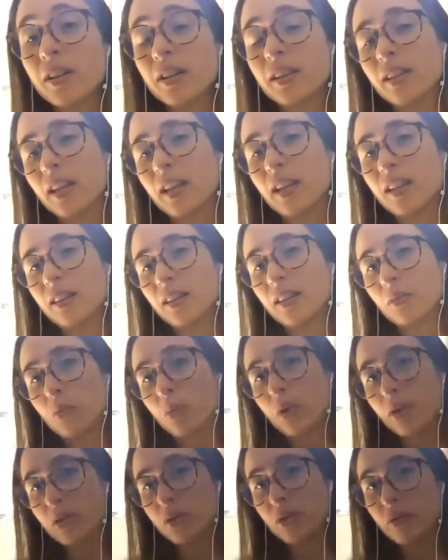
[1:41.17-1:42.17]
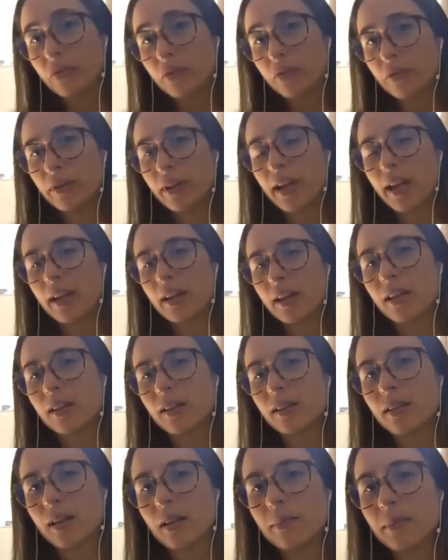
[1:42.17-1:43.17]
And what you've
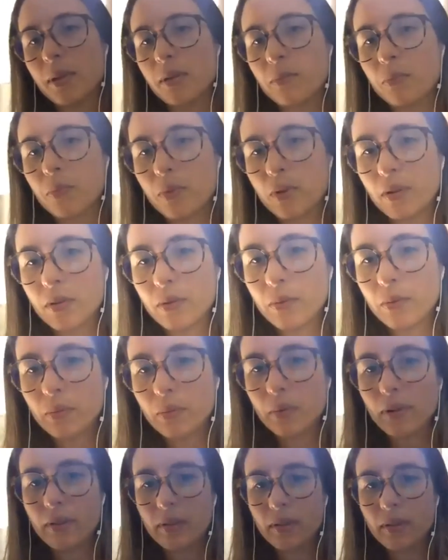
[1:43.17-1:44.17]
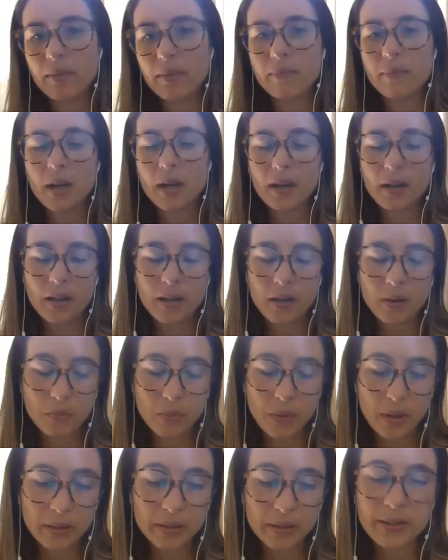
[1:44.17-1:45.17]
created, I mean, with Embody
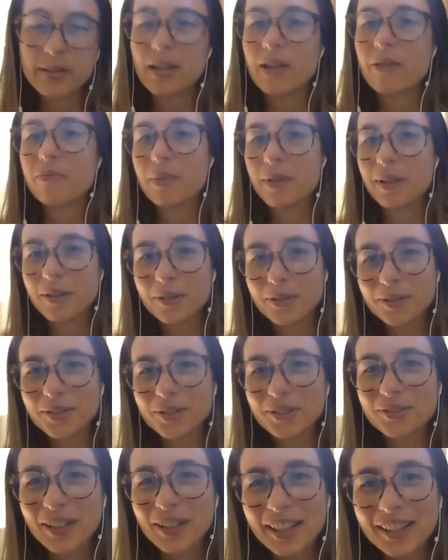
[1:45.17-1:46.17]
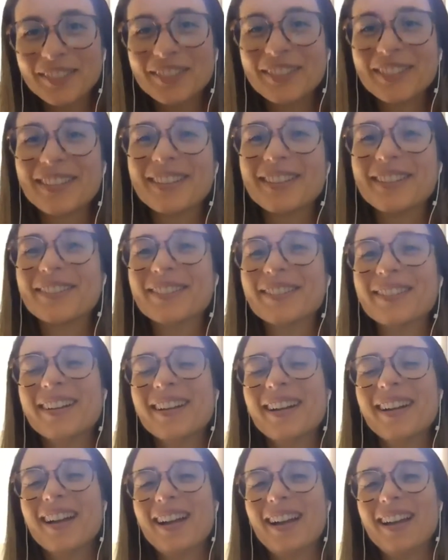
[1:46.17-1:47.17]
Wellness, I've been also following your
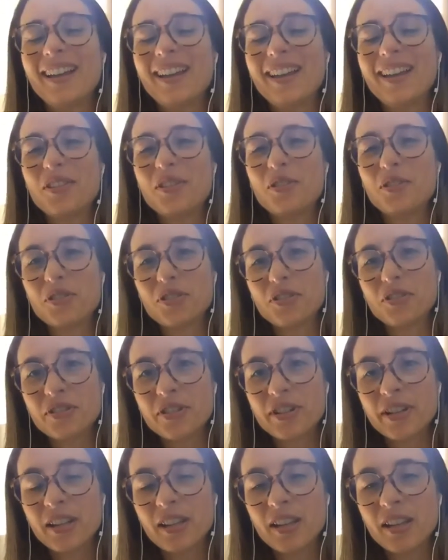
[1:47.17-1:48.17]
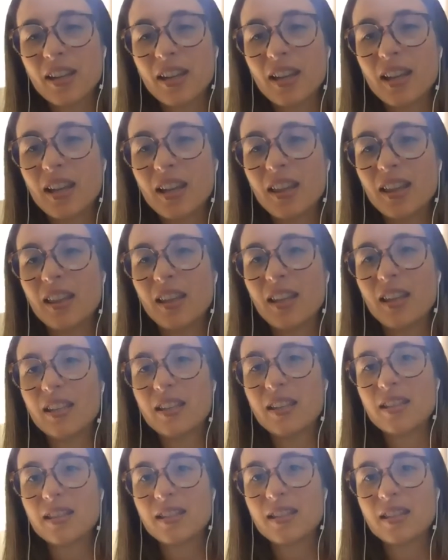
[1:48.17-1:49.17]
journey, and
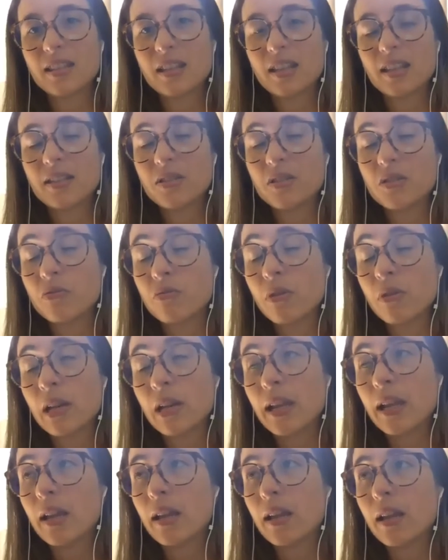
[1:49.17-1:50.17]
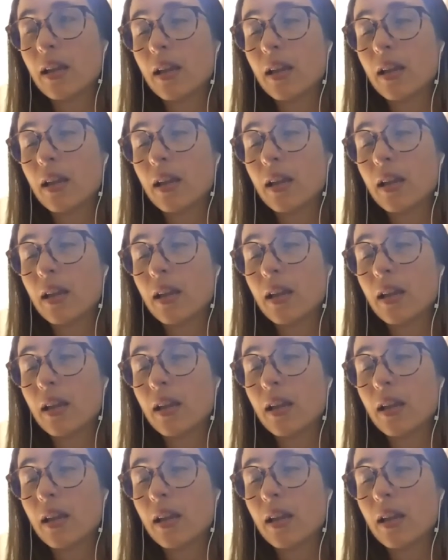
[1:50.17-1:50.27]
it's really,